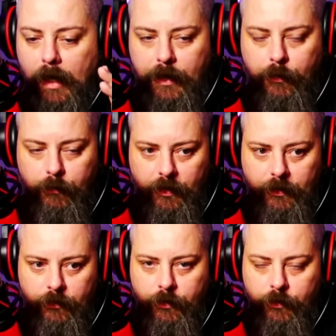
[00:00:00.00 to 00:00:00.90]
I don't think
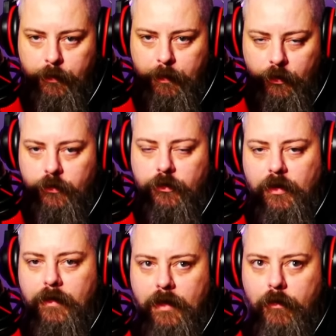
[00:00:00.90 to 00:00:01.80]
there's a third person
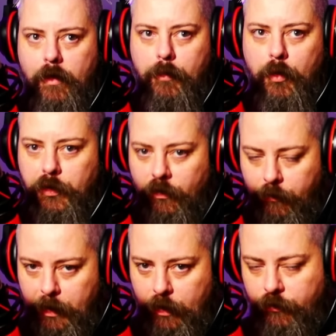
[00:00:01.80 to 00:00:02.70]
setting that R E M pod off
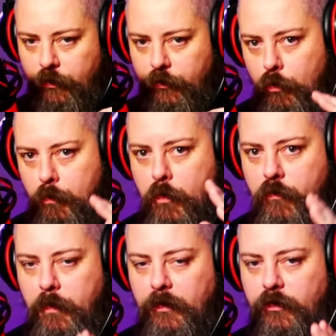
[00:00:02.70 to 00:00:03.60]
because there's no
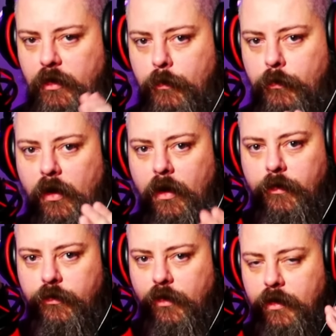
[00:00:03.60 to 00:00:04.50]
movement sounds
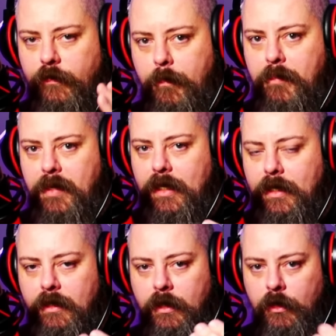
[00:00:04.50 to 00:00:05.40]
either side of it
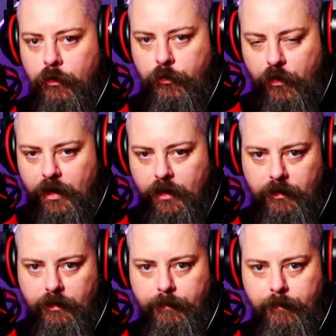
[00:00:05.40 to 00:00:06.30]
being triggered.